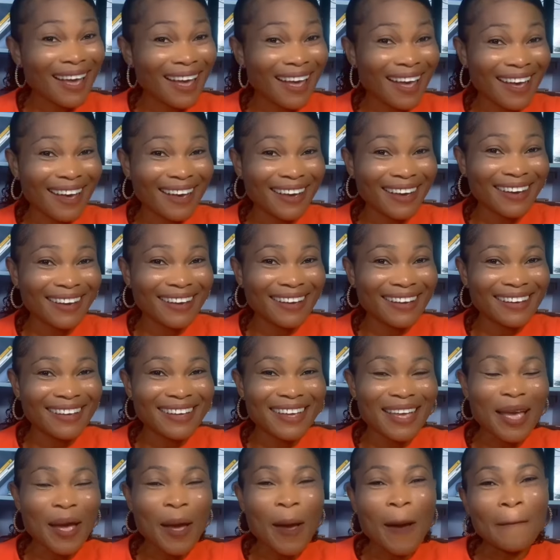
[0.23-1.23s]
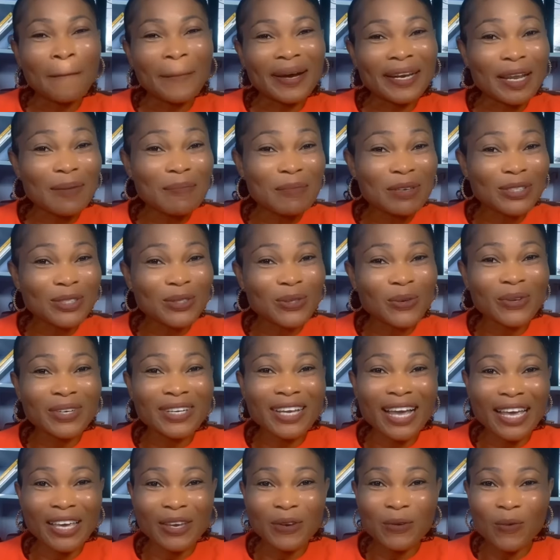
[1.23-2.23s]
Hi, my name is
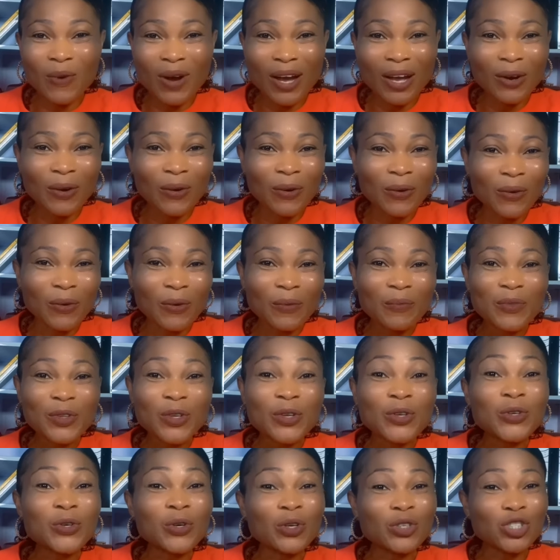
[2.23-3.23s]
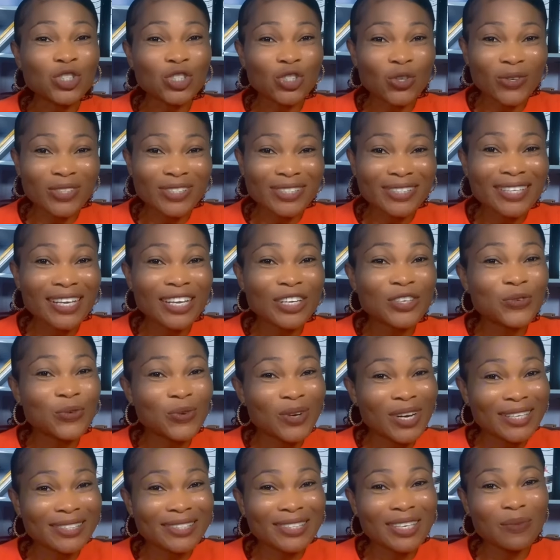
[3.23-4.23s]
Tonia Igwealor, your trusted
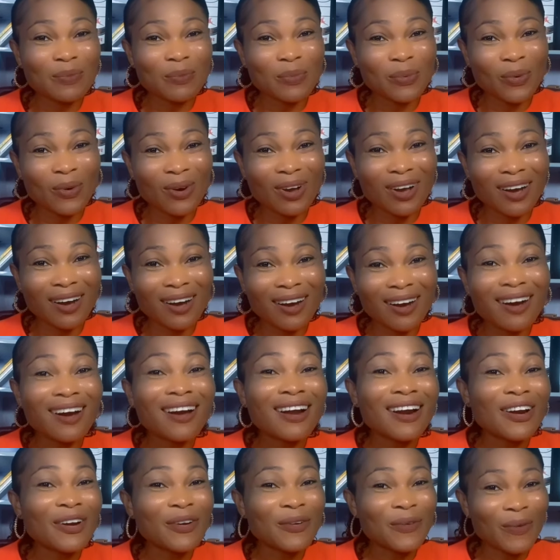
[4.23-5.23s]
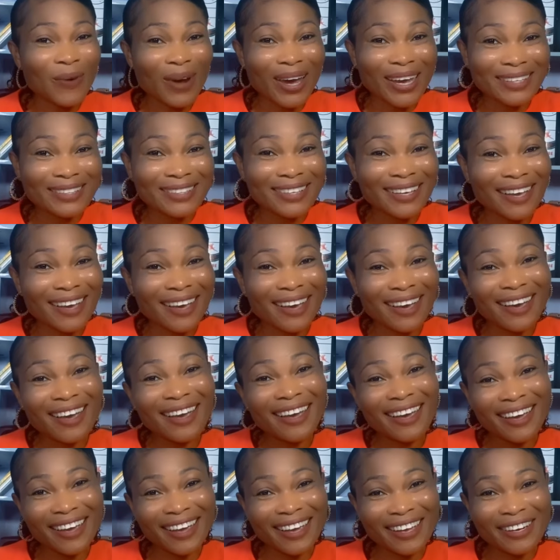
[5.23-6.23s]
real estate broker right here
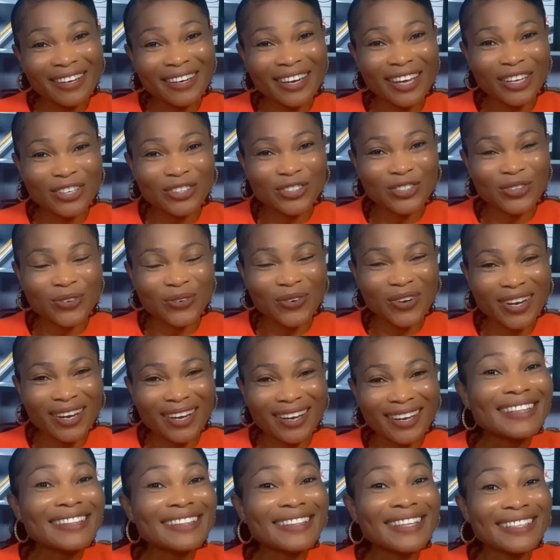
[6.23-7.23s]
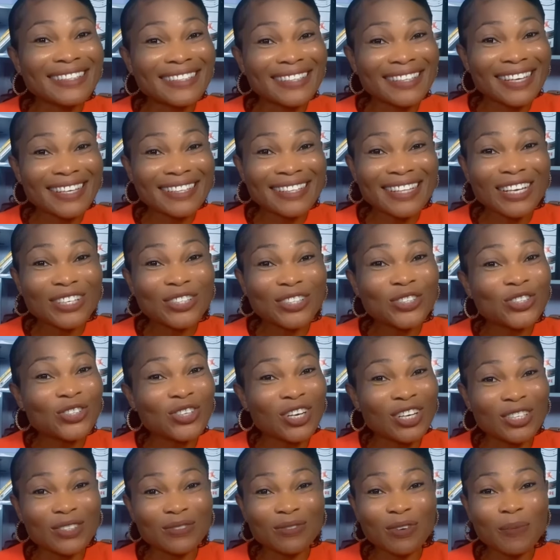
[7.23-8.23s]
in Nigeria, dedicated to
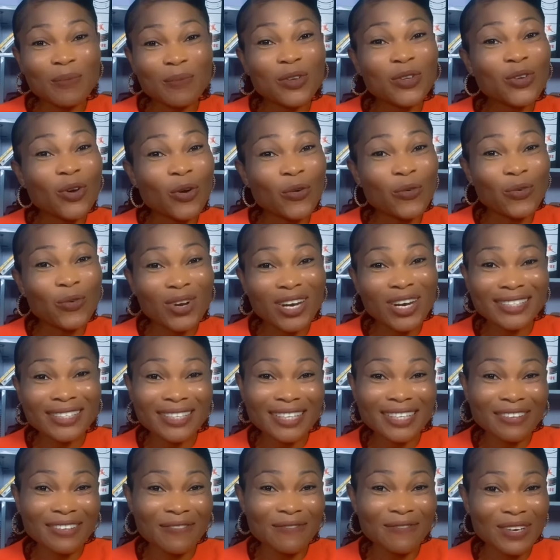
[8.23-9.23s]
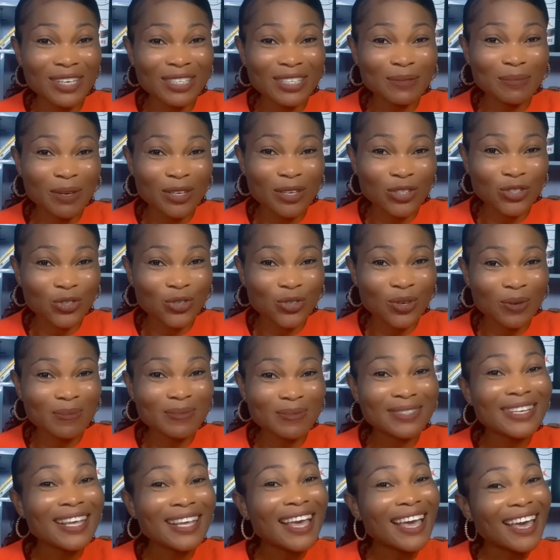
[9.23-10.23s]
transforming your real estate investment
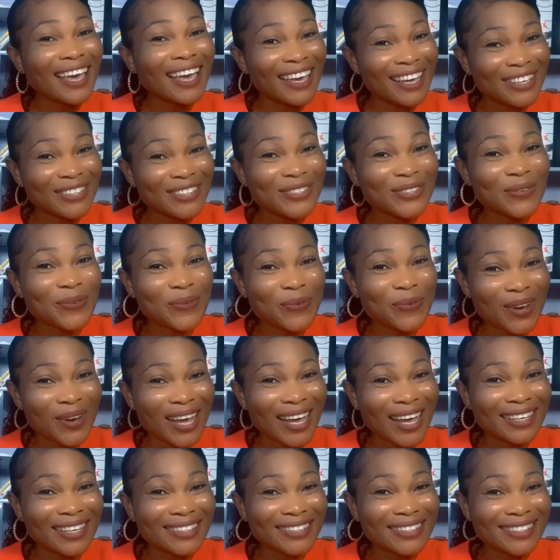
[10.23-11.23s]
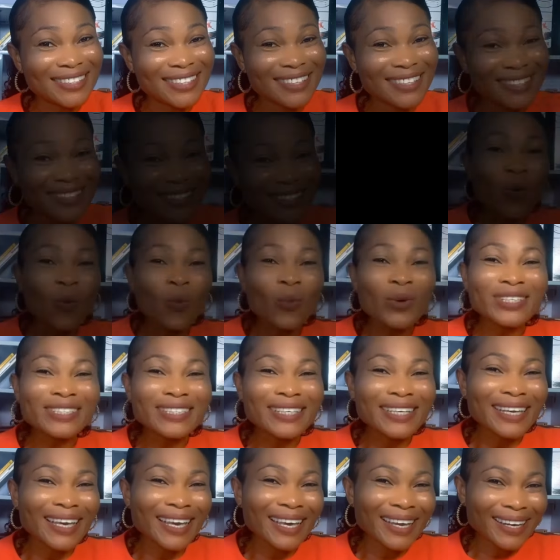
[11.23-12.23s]
dreams into reality.
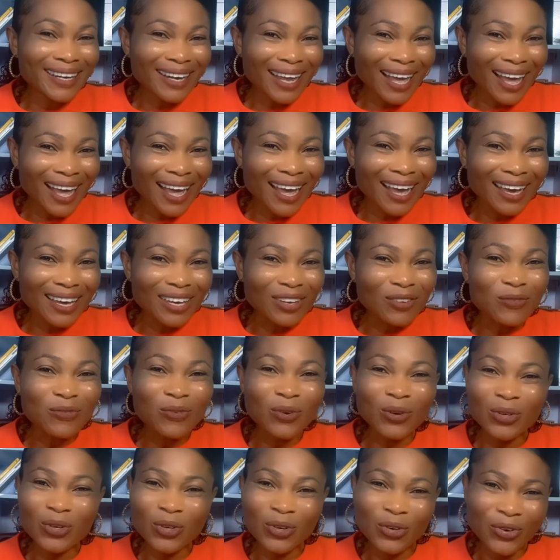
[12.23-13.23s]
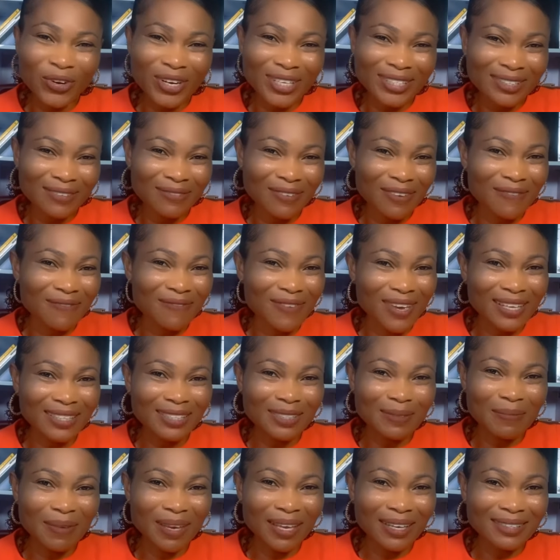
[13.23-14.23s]
With keen eye for lucrative
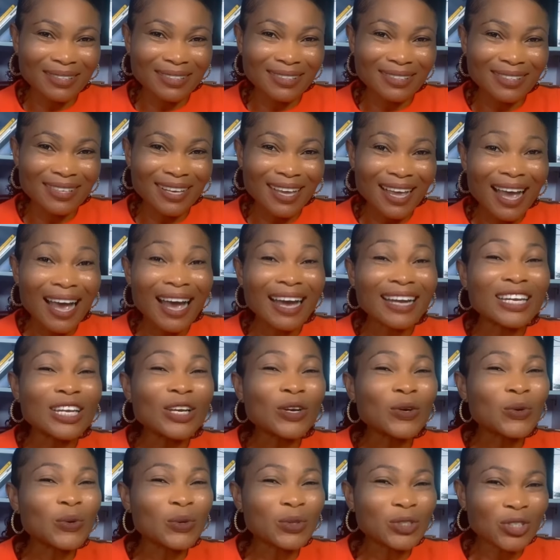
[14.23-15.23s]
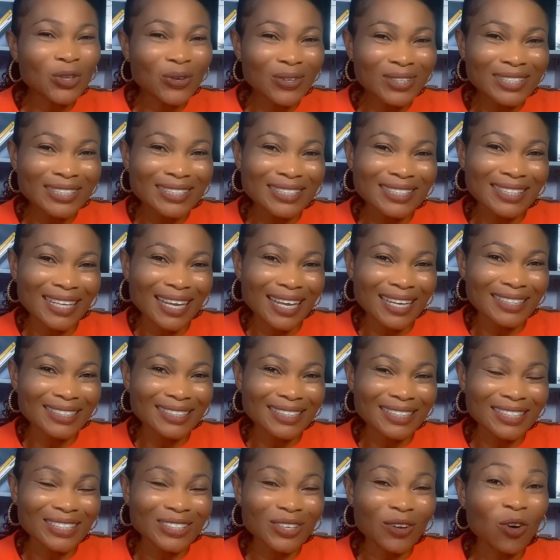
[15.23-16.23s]
investments and a good
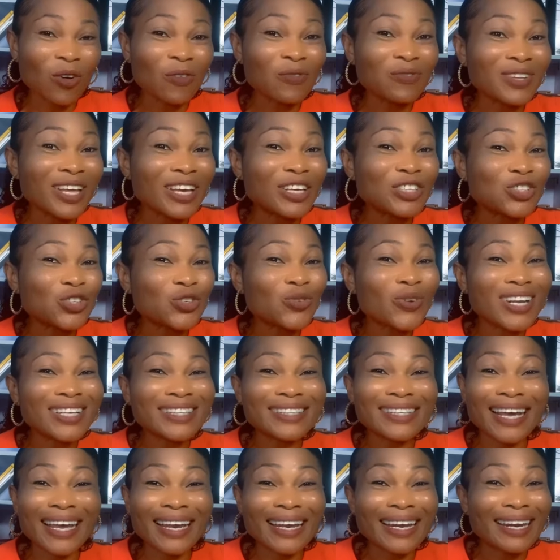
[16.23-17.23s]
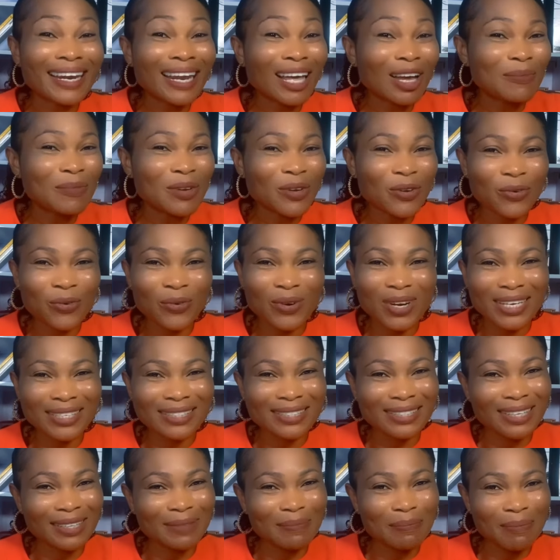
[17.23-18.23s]
understanding of Nigerian dynamic real
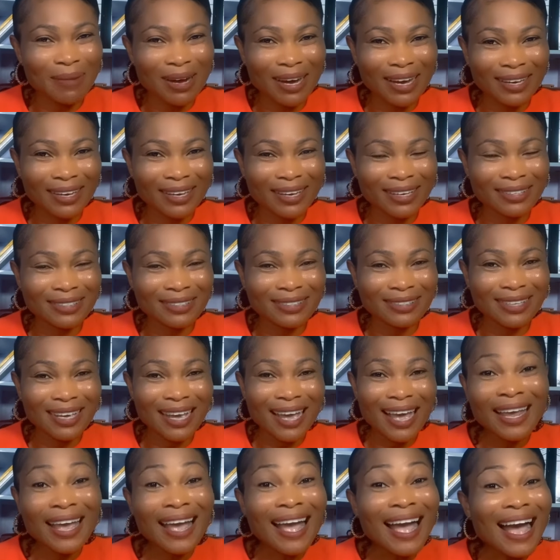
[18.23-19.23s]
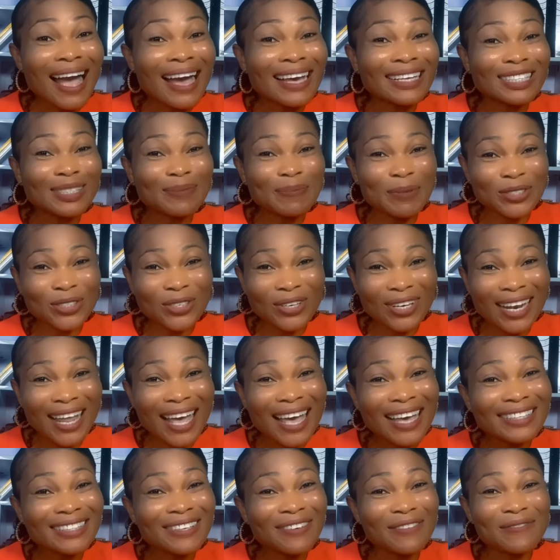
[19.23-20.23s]
estate markets, I
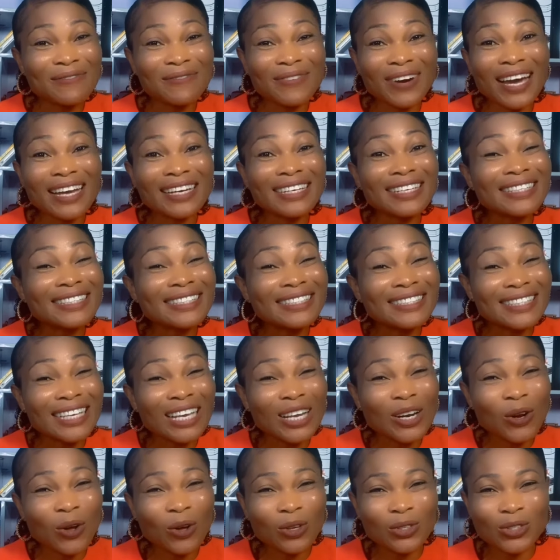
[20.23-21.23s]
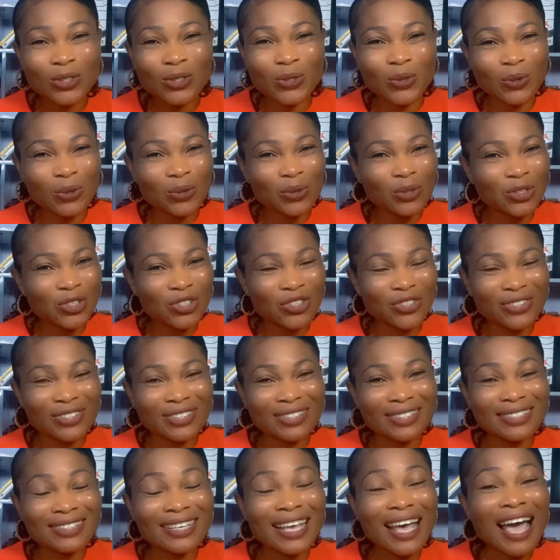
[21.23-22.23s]
specialize in finding tailored
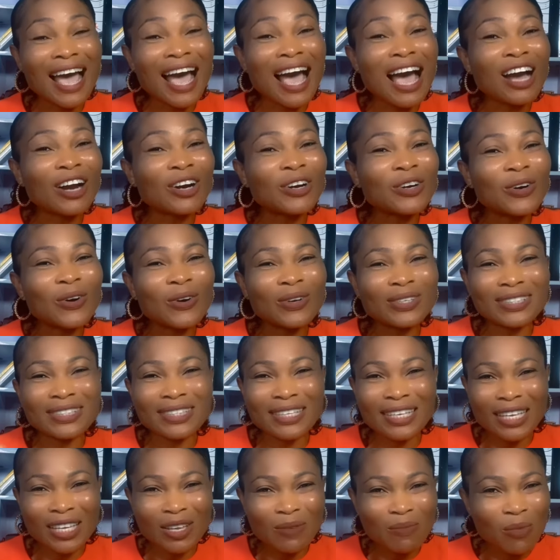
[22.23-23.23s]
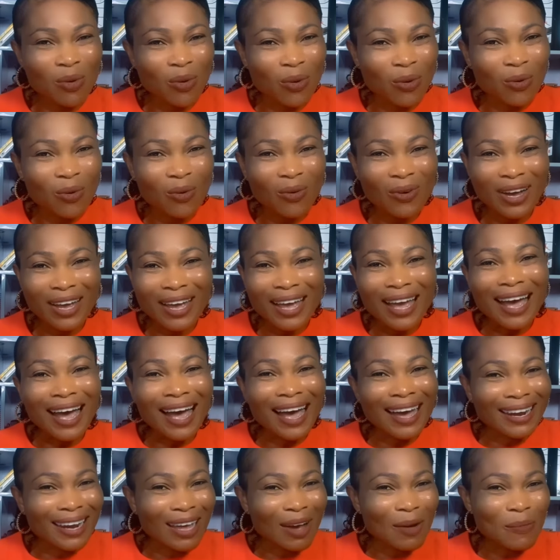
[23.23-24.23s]
solutions across Imo,
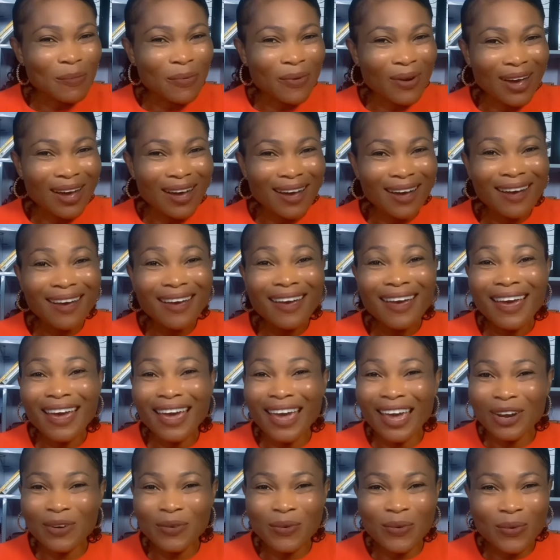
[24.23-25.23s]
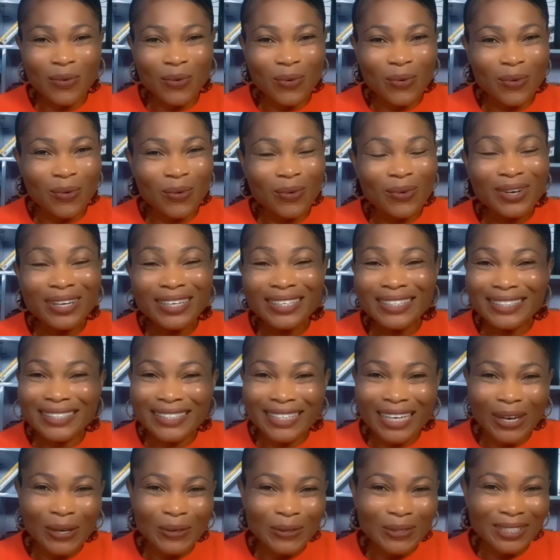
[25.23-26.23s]
Anambra, Enugu,
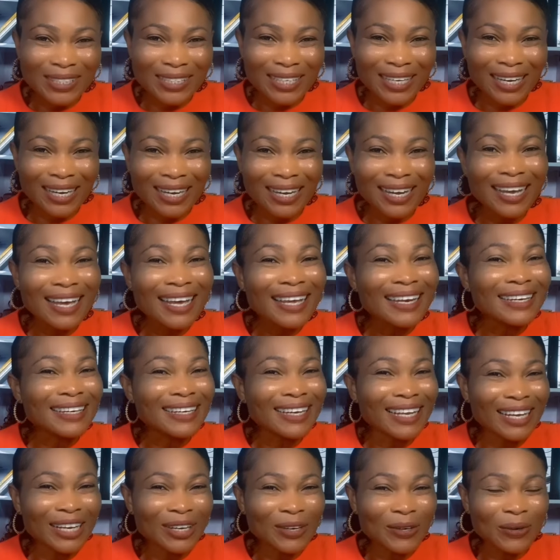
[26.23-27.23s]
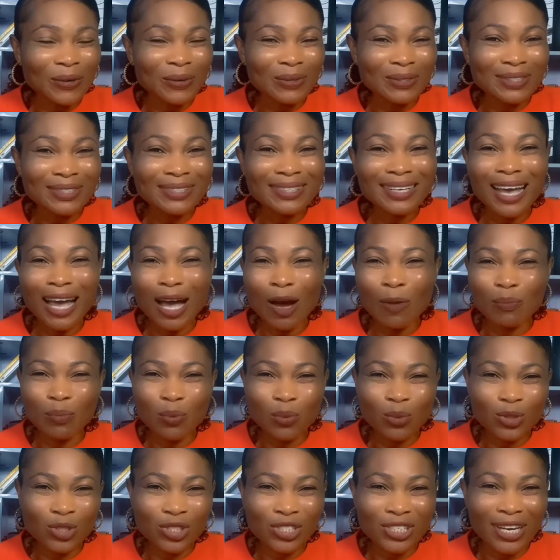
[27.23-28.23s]
Delta, Lagos,
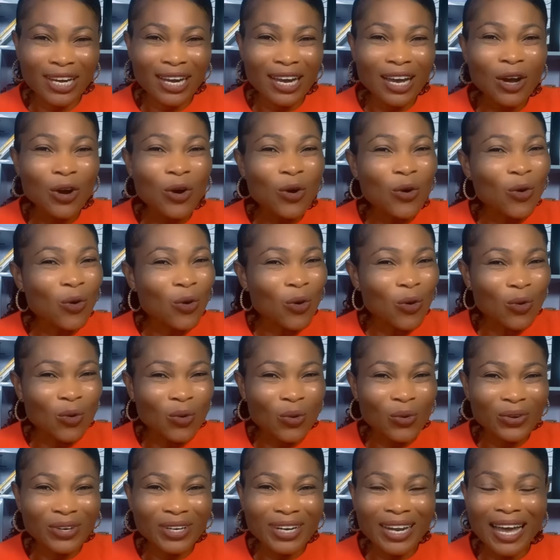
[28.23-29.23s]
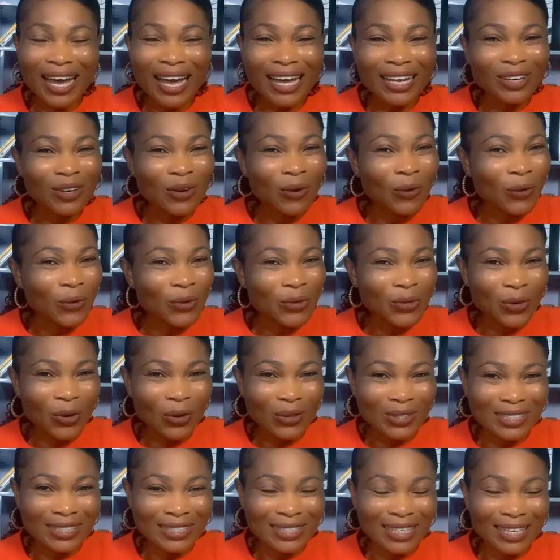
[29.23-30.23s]
Abuja, Ogun, and
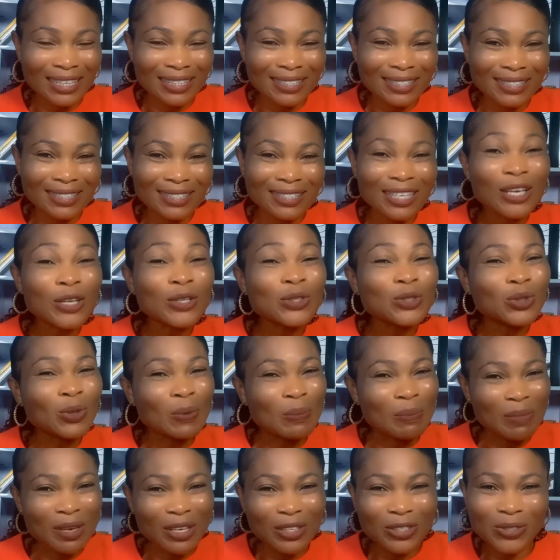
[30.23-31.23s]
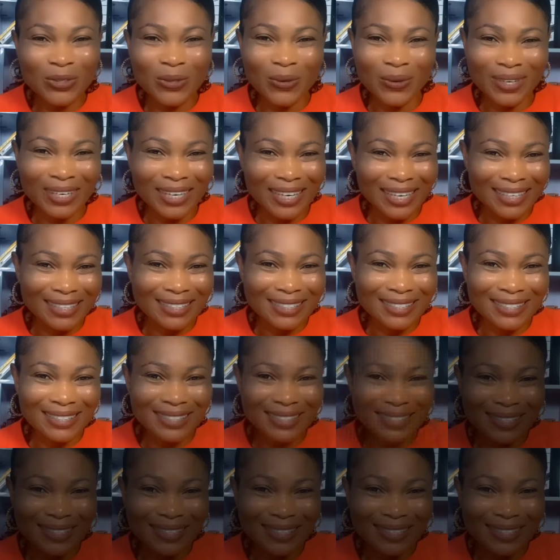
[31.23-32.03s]
Oyo states to meet your needs.